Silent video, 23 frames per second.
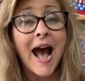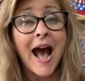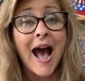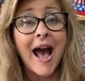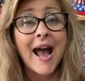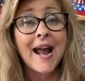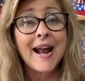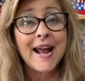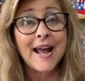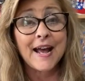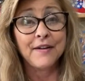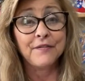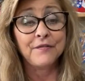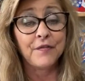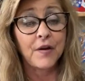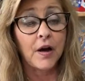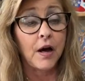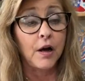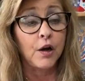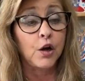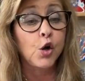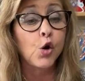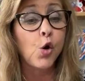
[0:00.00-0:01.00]
I have
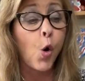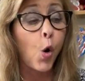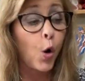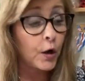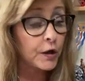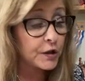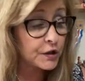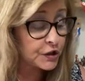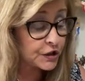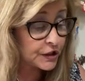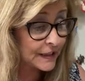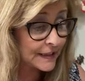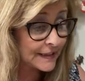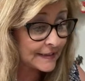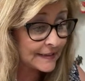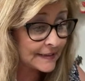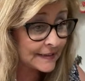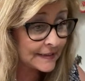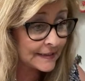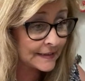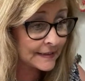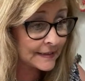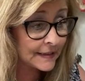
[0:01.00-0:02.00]
a
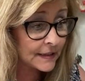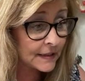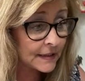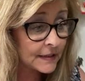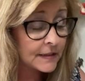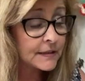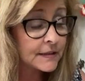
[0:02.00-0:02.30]
gorgeous,